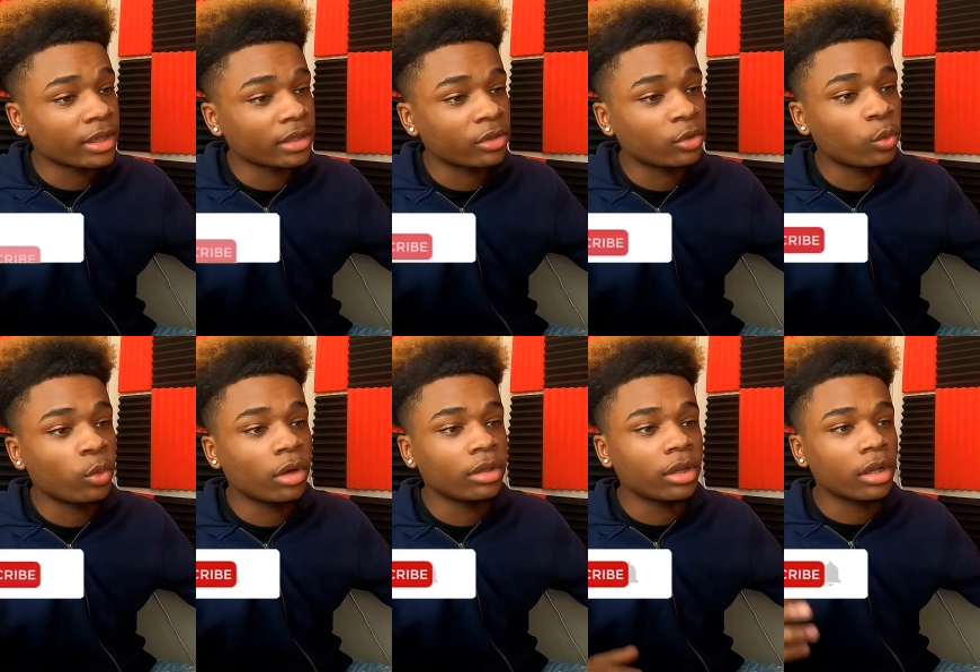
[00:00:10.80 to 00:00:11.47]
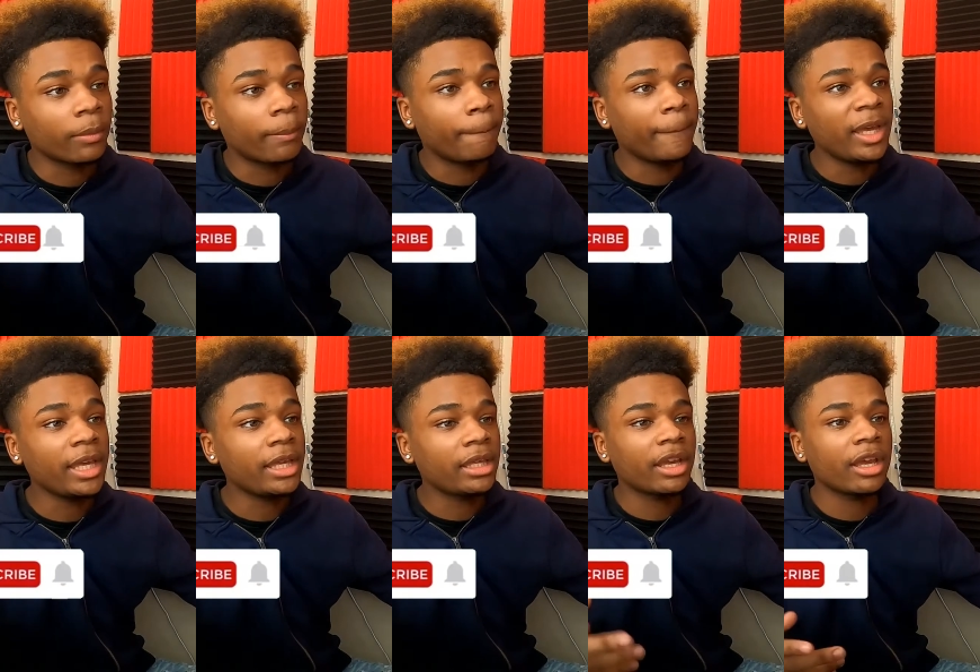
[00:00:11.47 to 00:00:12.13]
to another meat
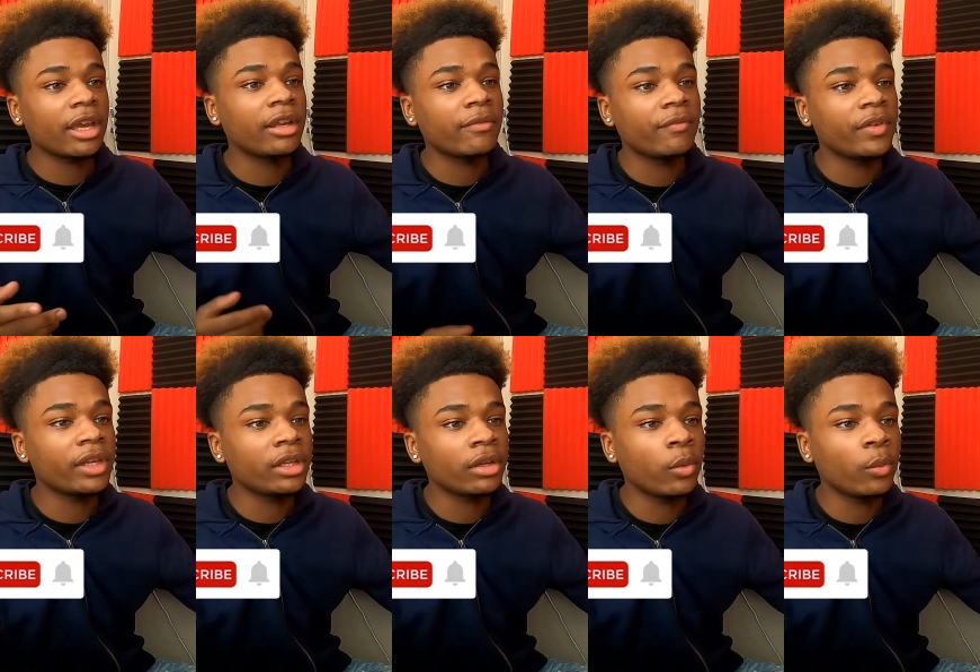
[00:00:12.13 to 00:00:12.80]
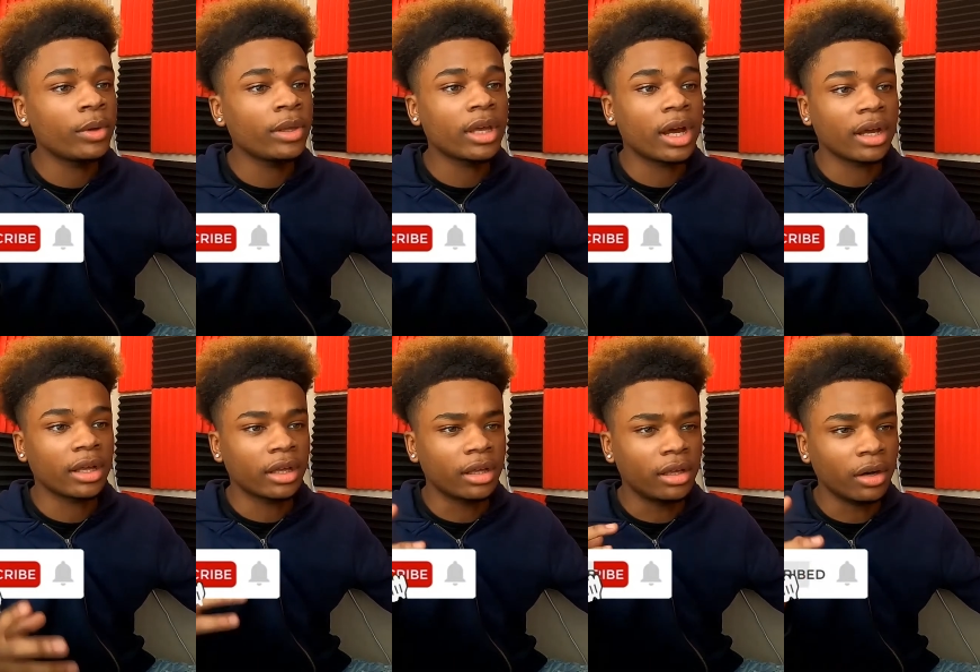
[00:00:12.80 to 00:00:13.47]
cannon video. We got
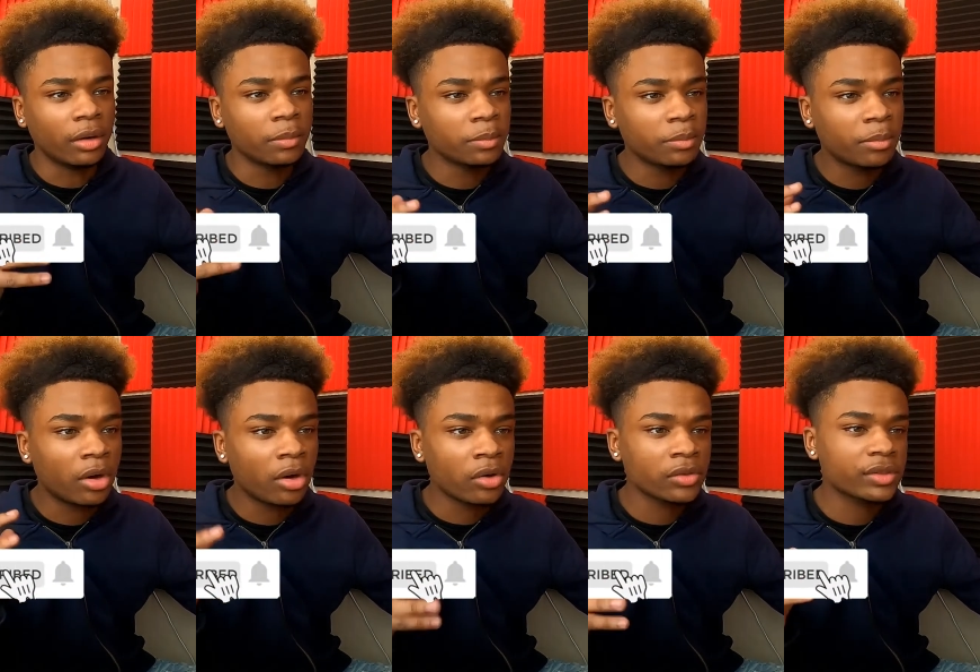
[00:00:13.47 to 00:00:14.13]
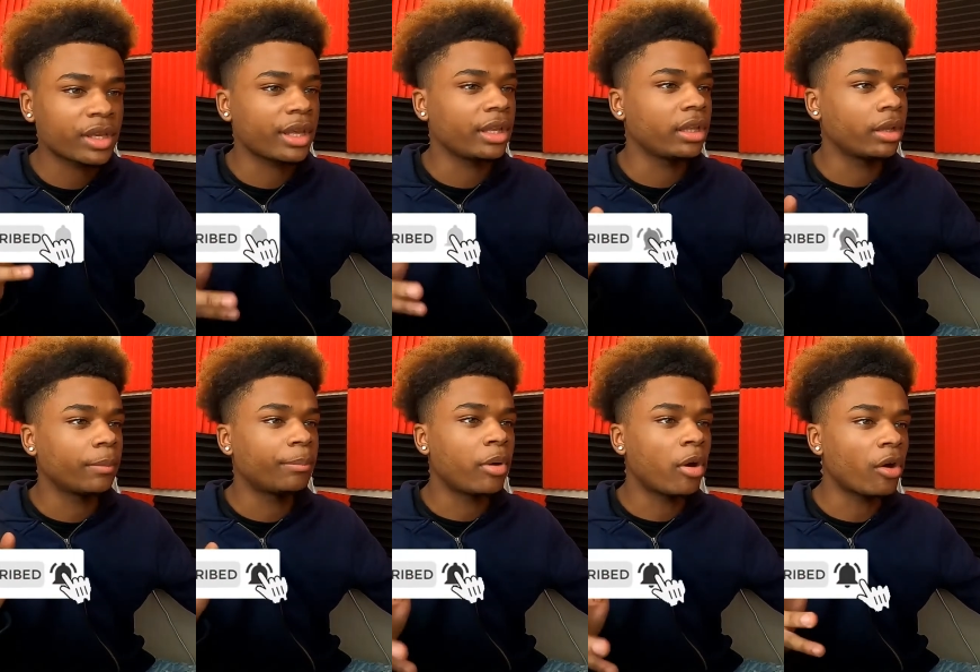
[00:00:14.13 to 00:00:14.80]
gumballs in the
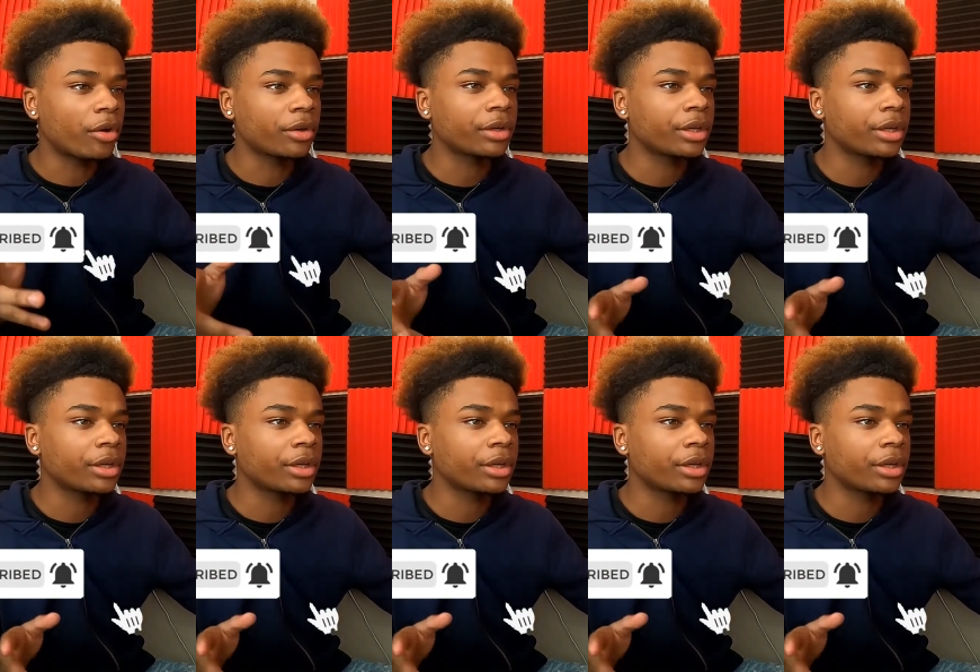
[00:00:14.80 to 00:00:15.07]
park.